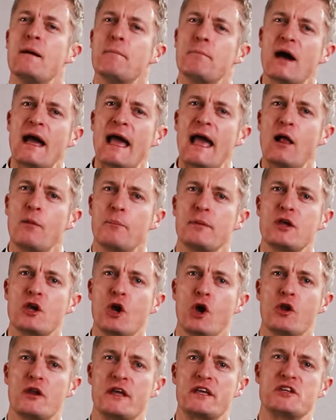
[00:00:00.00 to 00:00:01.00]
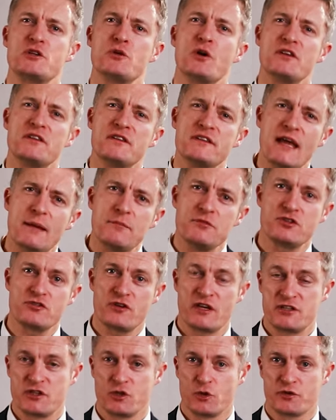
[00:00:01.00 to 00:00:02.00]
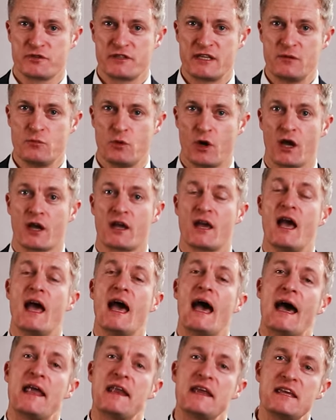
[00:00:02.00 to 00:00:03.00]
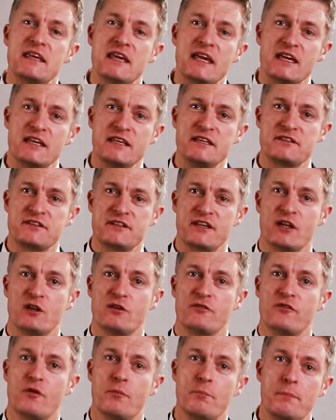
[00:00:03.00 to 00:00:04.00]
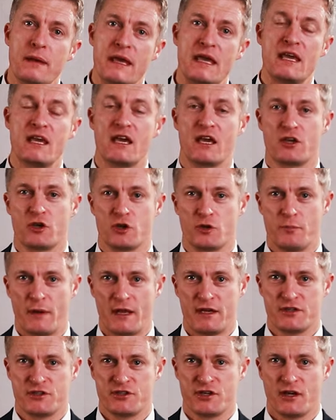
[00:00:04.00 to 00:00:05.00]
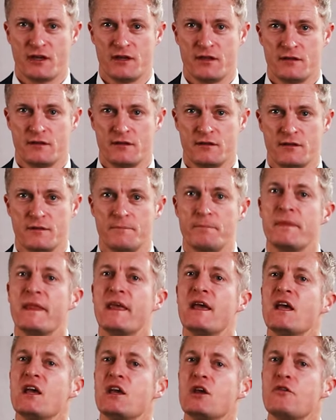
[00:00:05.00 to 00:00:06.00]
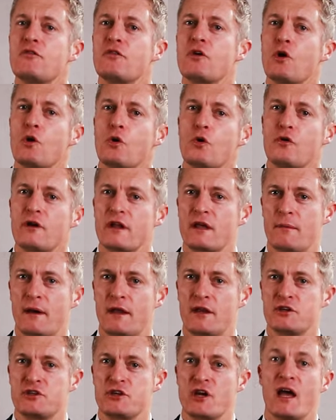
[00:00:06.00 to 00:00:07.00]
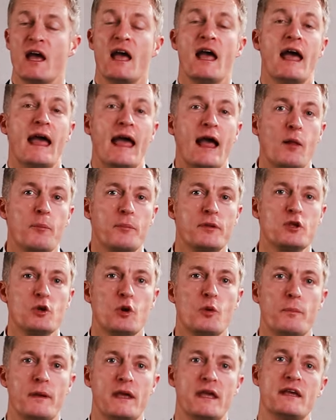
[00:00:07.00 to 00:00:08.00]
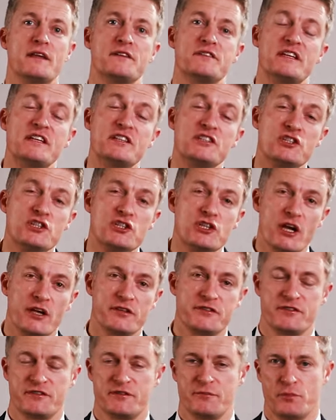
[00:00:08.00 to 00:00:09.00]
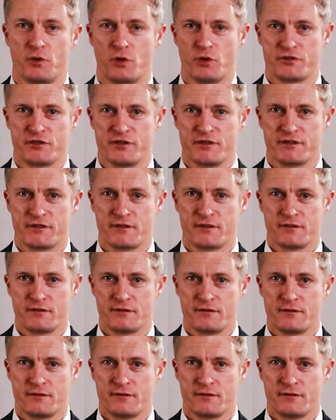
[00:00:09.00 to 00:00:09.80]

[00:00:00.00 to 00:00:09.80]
By helping colleagues, you are demonstrating your teamwork and a key skill for being a good manager. If you're already a manager, helping your peers is just as important.